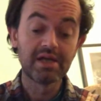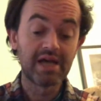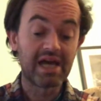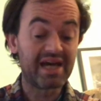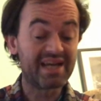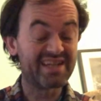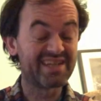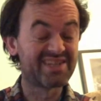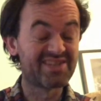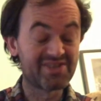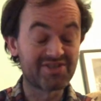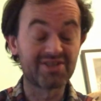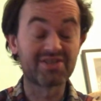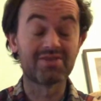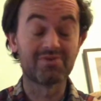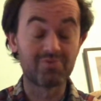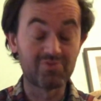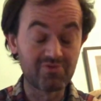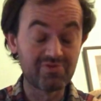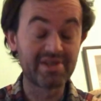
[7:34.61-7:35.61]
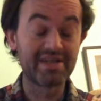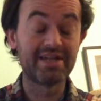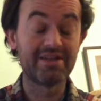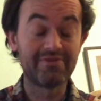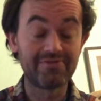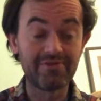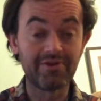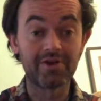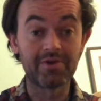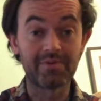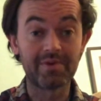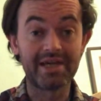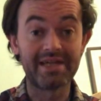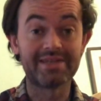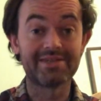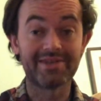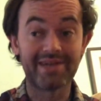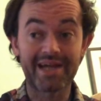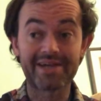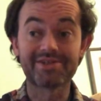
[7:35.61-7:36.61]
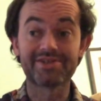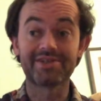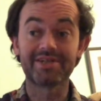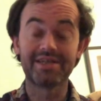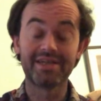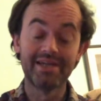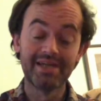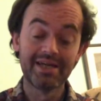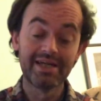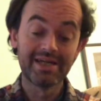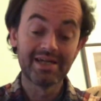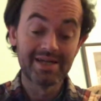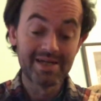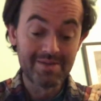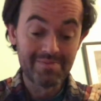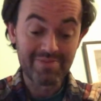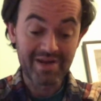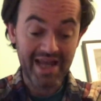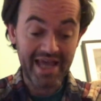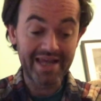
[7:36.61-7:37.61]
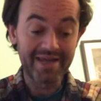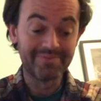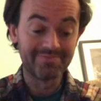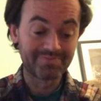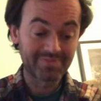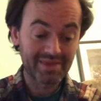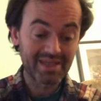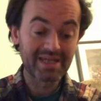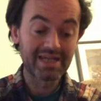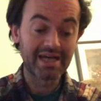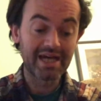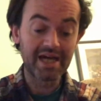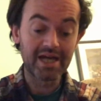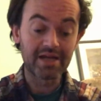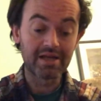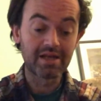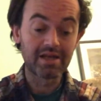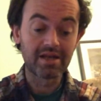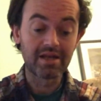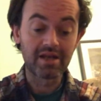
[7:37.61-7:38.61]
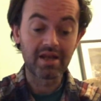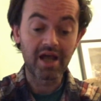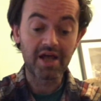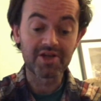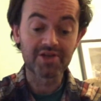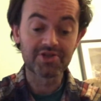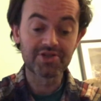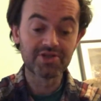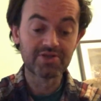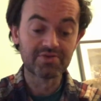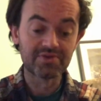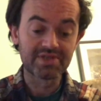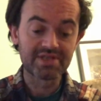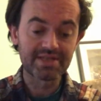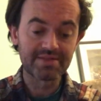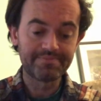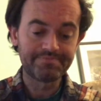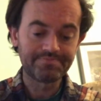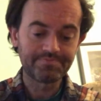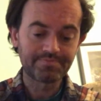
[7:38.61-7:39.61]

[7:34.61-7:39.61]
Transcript: And it's just a really fun way to actually play a lot of tunes.